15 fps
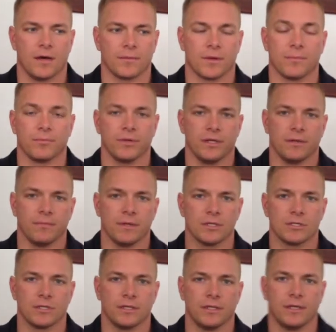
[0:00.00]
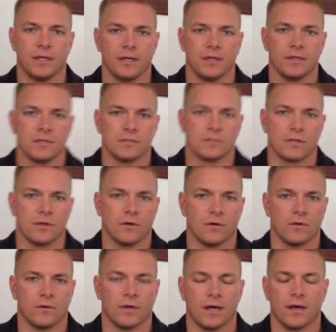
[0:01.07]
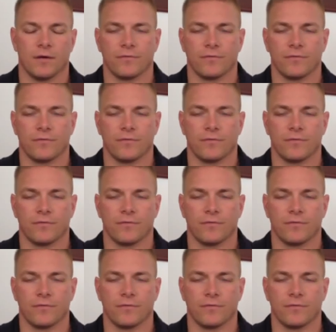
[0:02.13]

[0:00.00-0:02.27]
complete a mission. So,